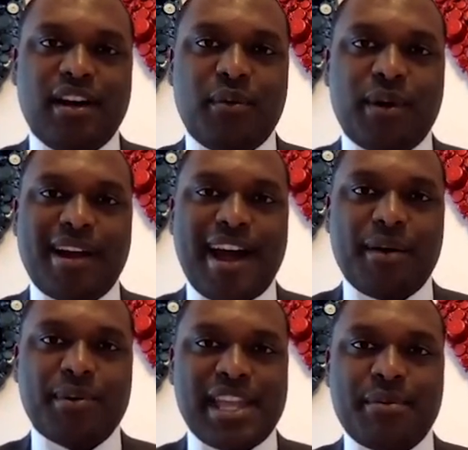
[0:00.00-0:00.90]
where I
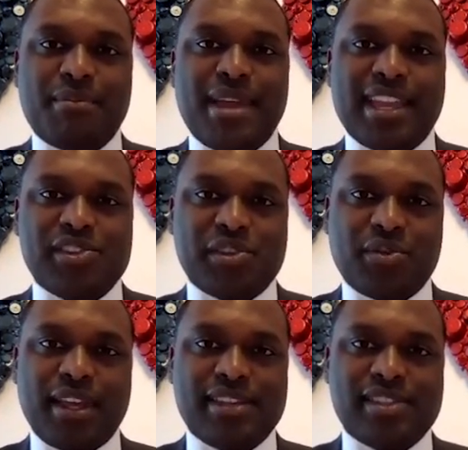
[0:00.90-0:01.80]
was able to make
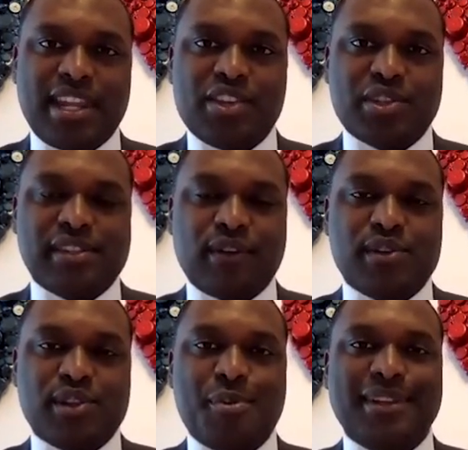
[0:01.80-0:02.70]
history as the nation's
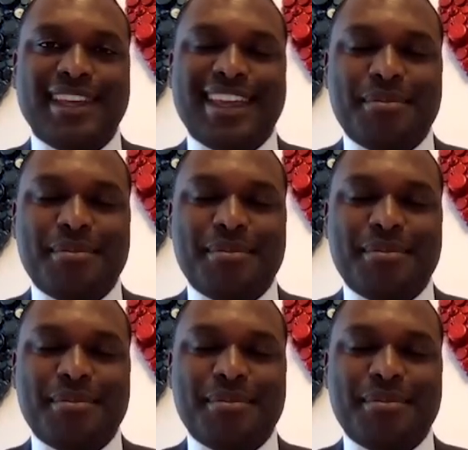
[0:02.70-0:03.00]
first openly gay